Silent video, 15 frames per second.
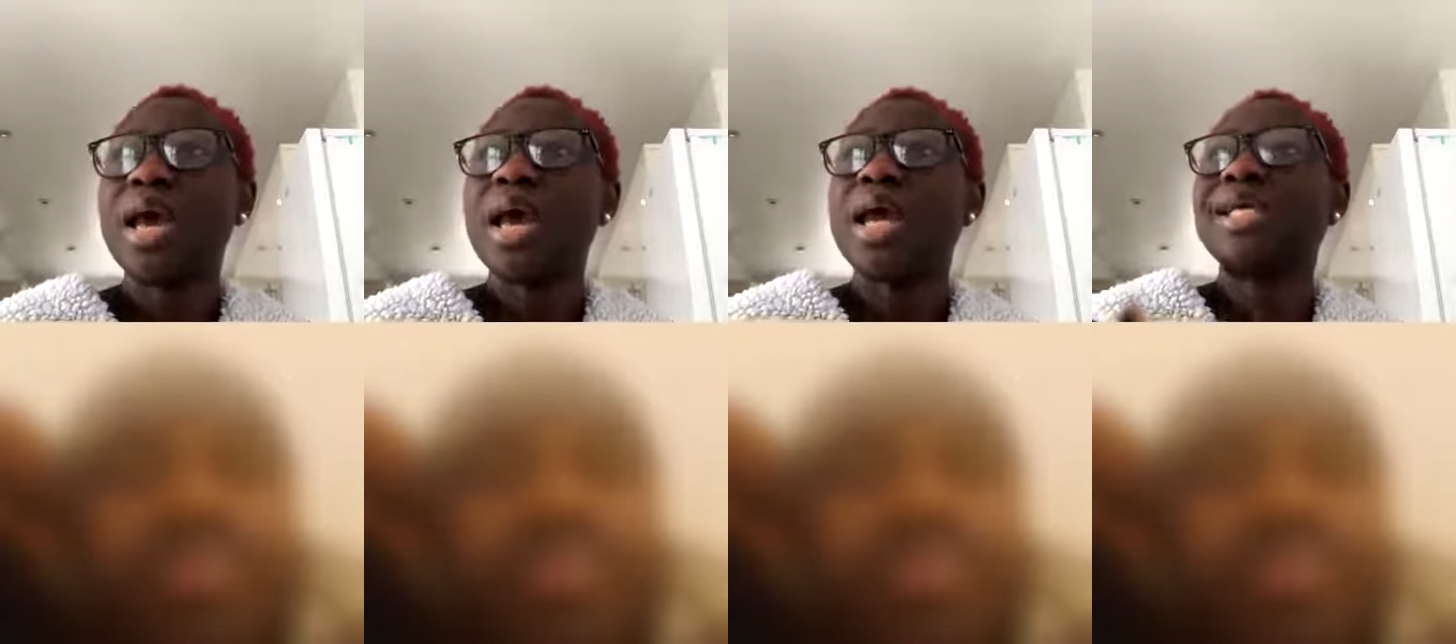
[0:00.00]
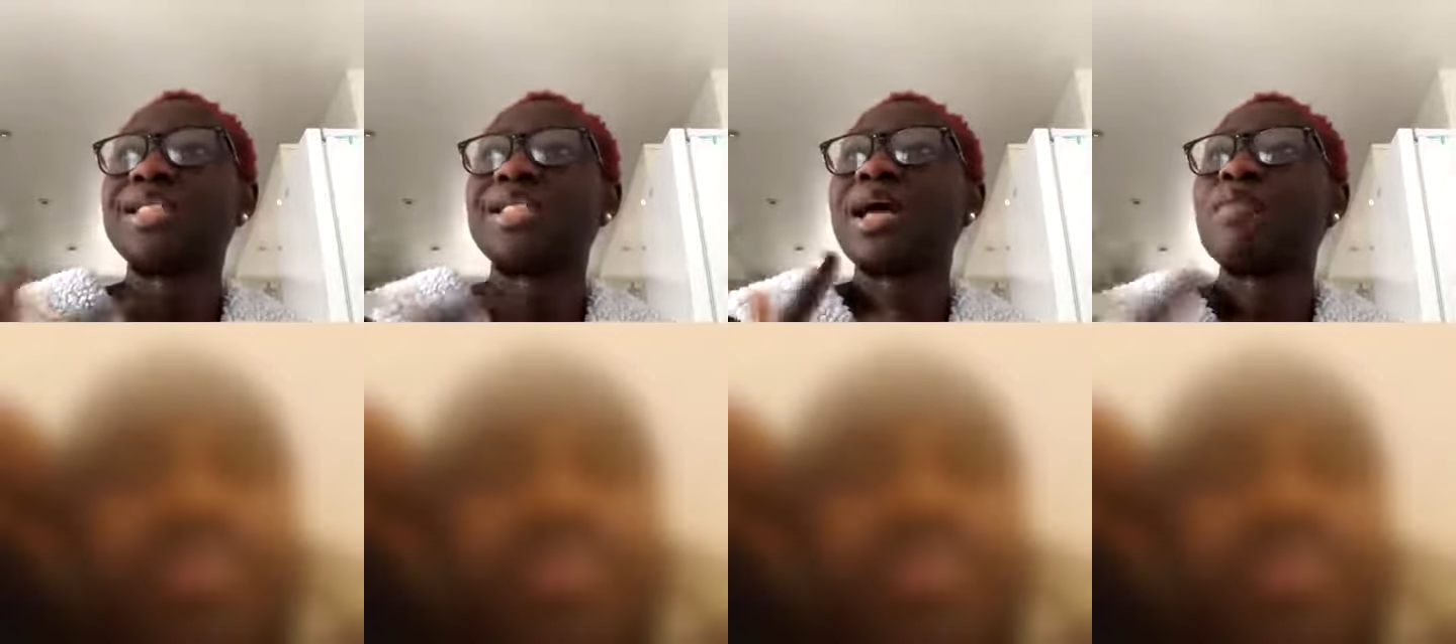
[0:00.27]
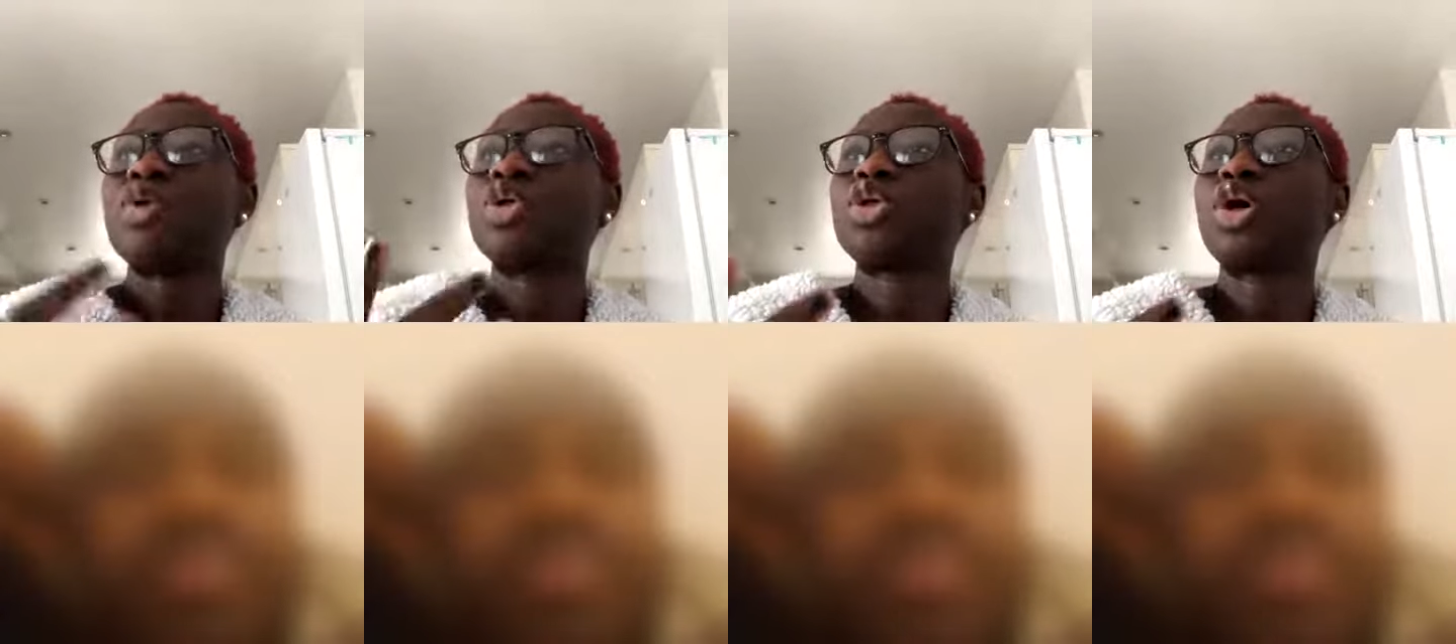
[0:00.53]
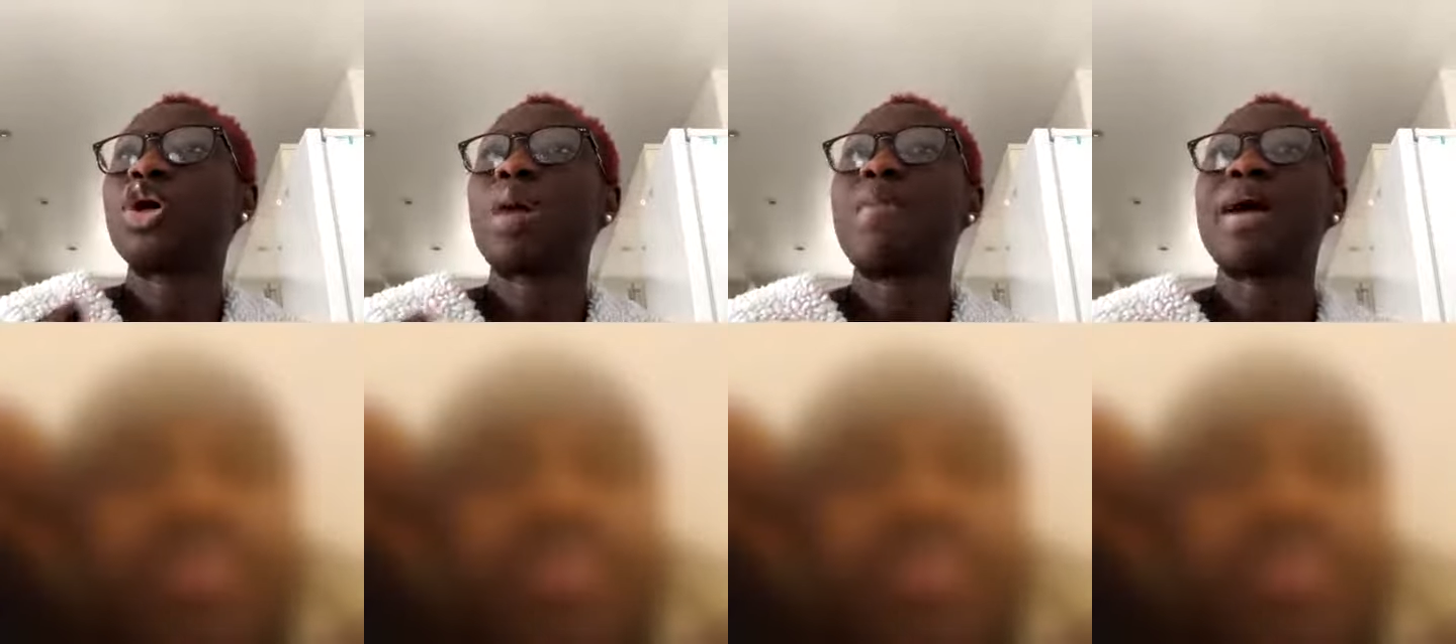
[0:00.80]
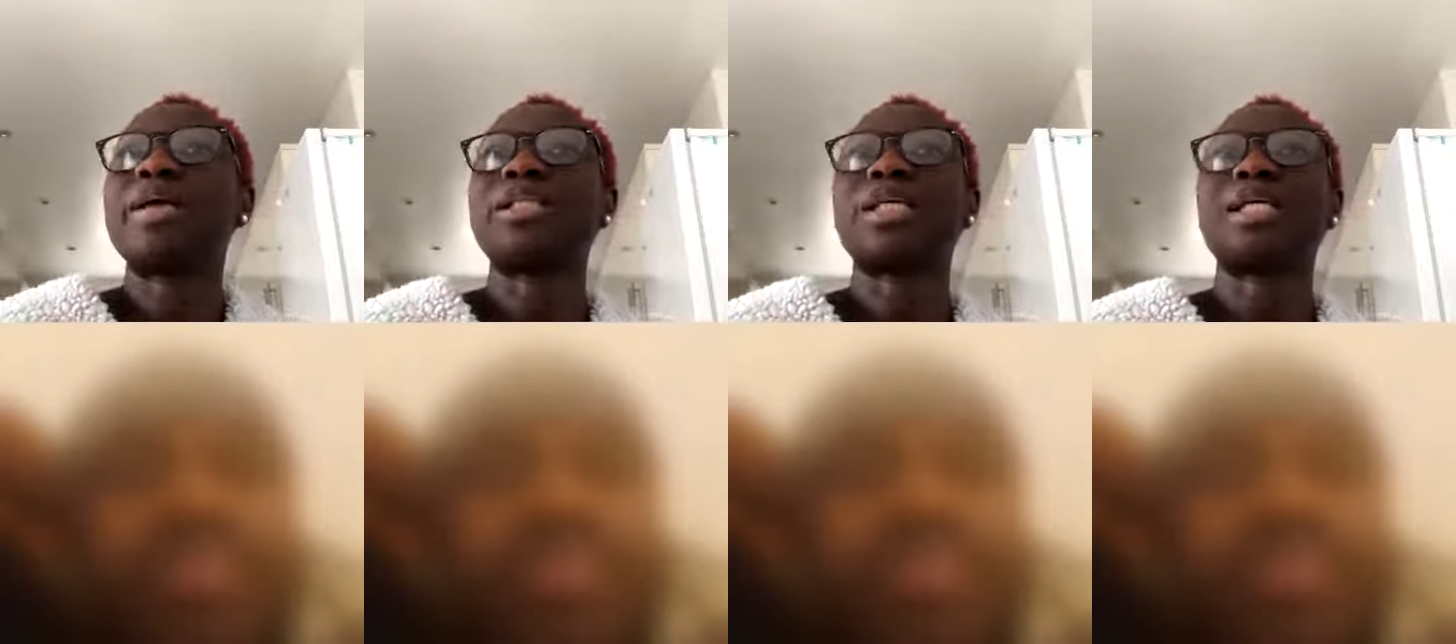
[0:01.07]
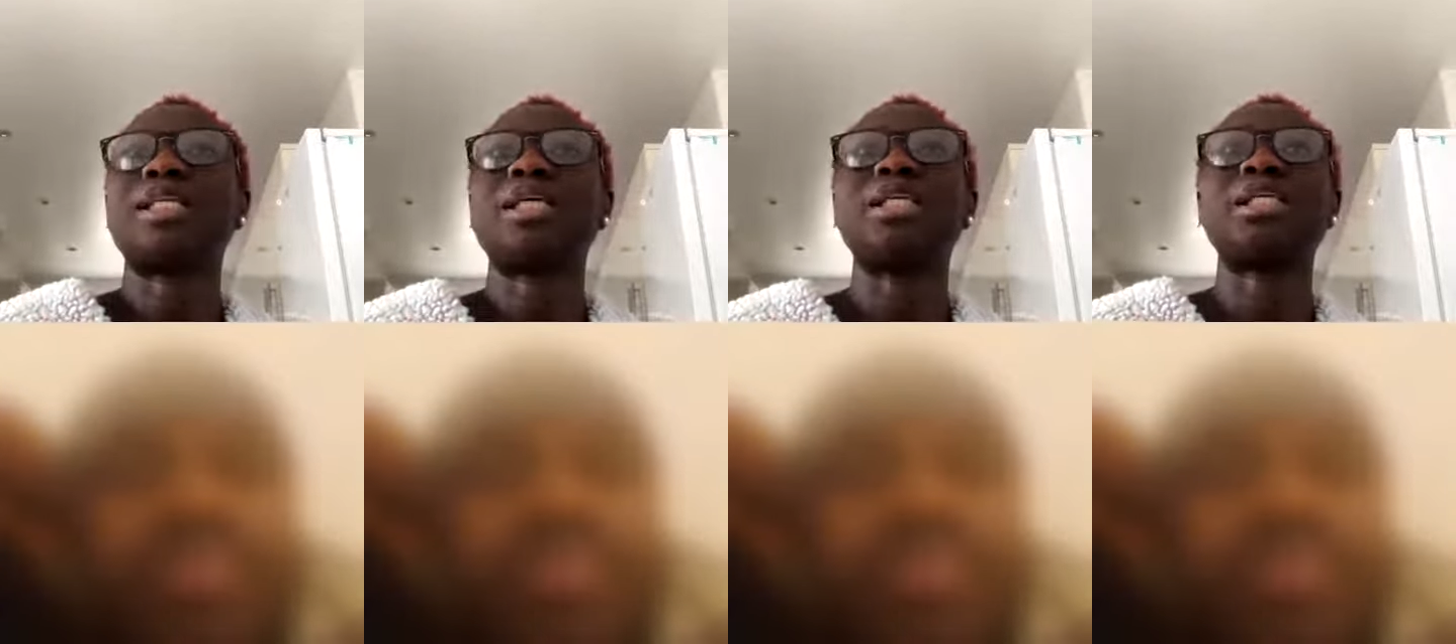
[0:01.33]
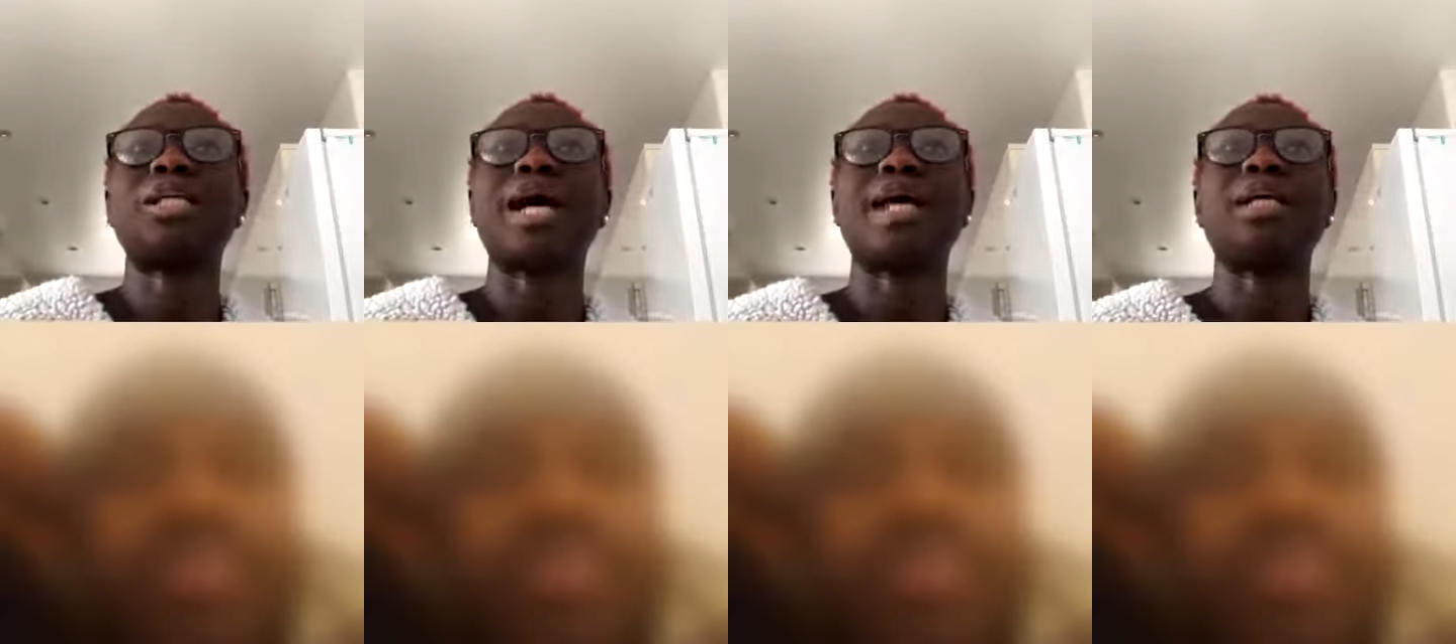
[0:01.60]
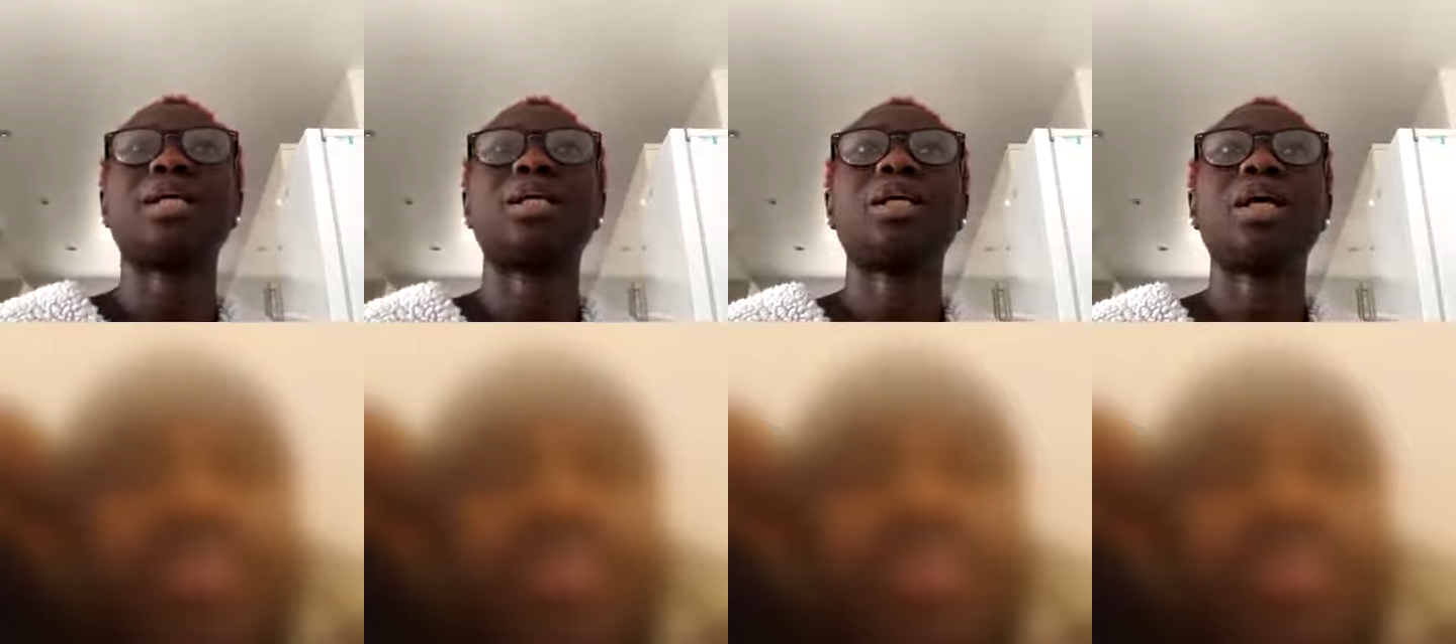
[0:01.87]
Each time you talk about sex, it's like